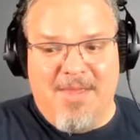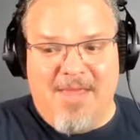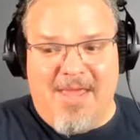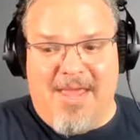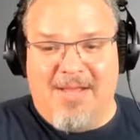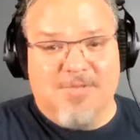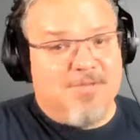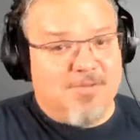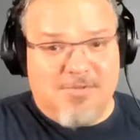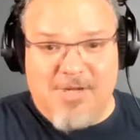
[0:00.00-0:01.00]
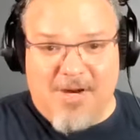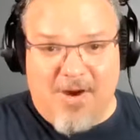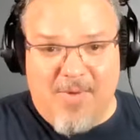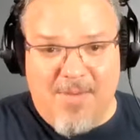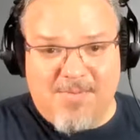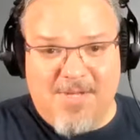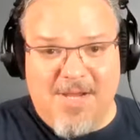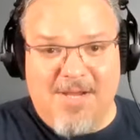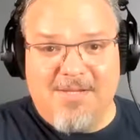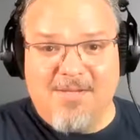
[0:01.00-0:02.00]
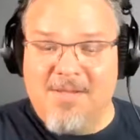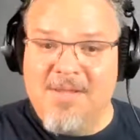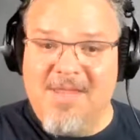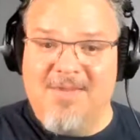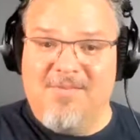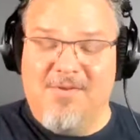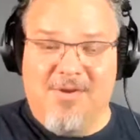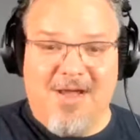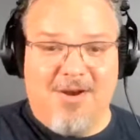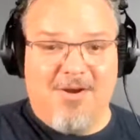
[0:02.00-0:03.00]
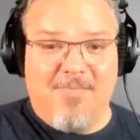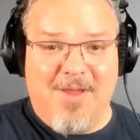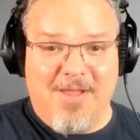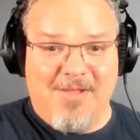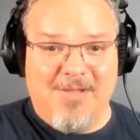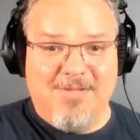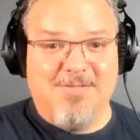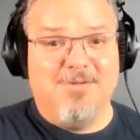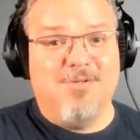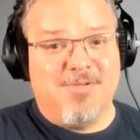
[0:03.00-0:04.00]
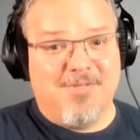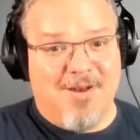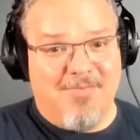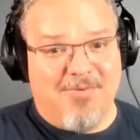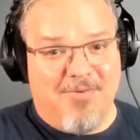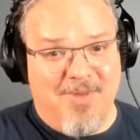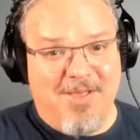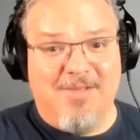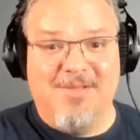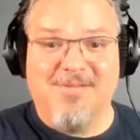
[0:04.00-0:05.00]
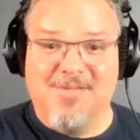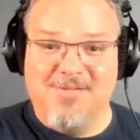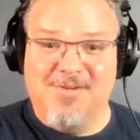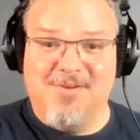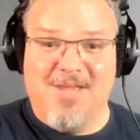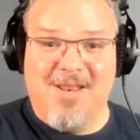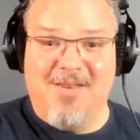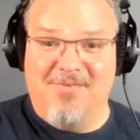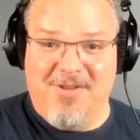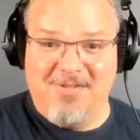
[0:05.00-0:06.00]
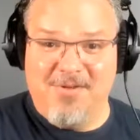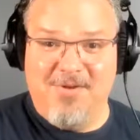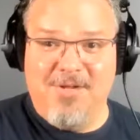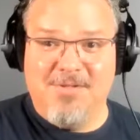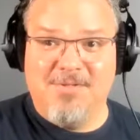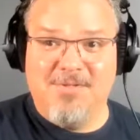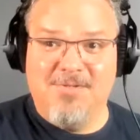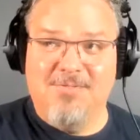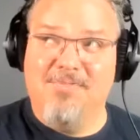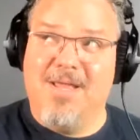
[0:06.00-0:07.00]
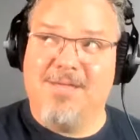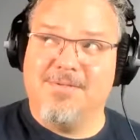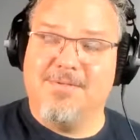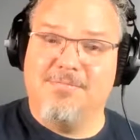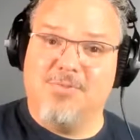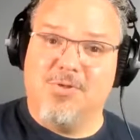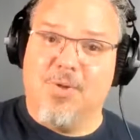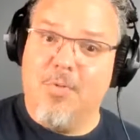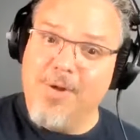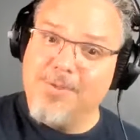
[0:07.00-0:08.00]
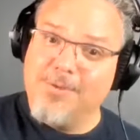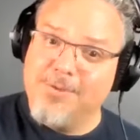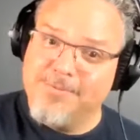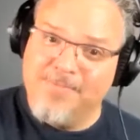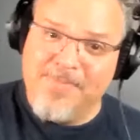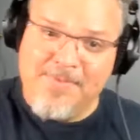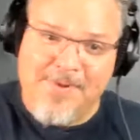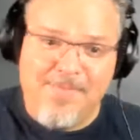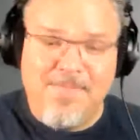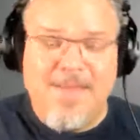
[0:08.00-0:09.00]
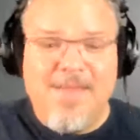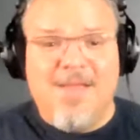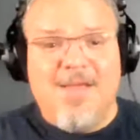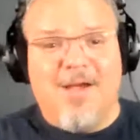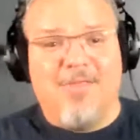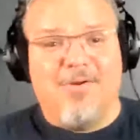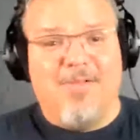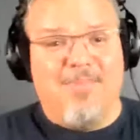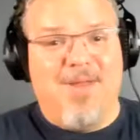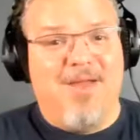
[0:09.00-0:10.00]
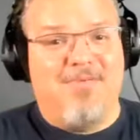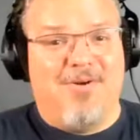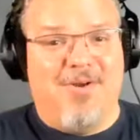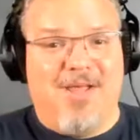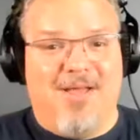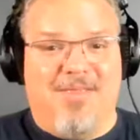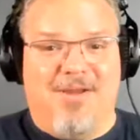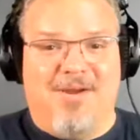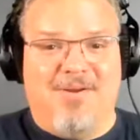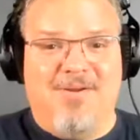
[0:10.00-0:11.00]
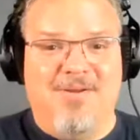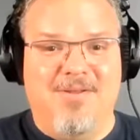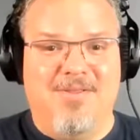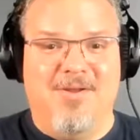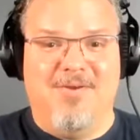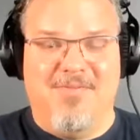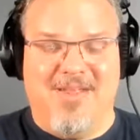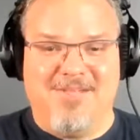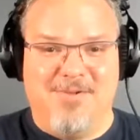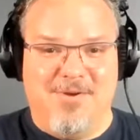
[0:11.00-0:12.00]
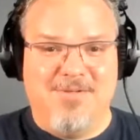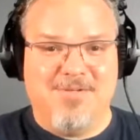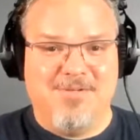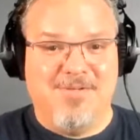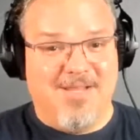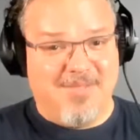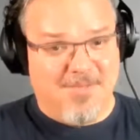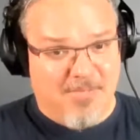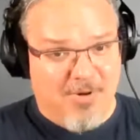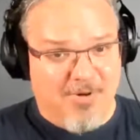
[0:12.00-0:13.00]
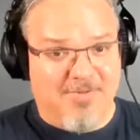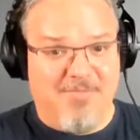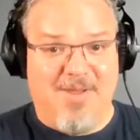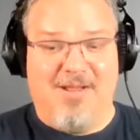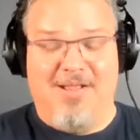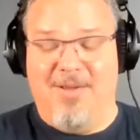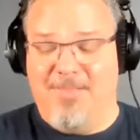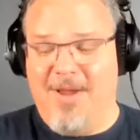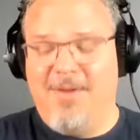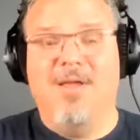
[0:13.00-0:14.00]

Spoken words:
And check our website. If you're not on our mailing list, you should sign up for a mailing list because you'll get advance notice. That's tomorrow-ish, right? Other alumni have already gotten their advance notice. That's a perk of being an alumni.